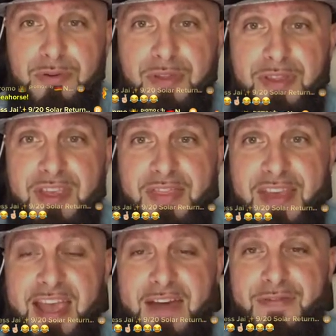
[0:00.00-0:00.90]
then they
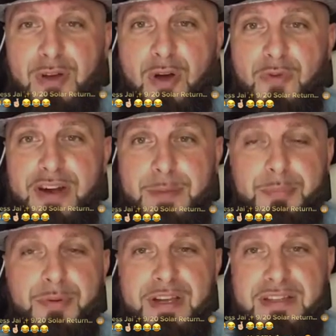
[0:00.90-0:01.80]
have their already
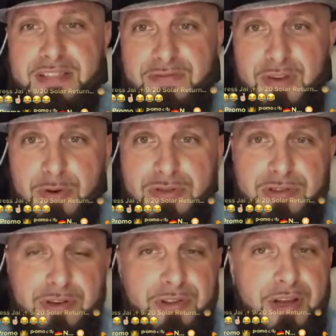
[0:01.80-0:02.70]
preconceived notion,
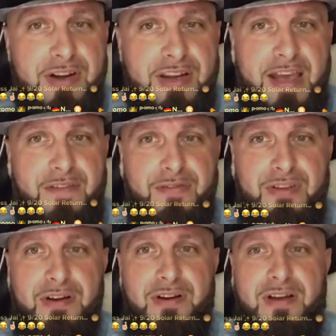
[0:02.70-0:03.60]
or they already have
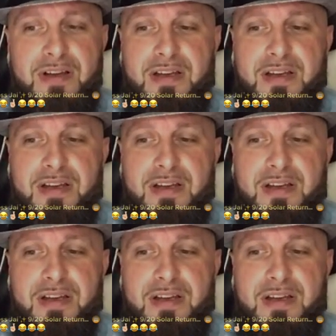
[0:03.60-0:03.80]
their,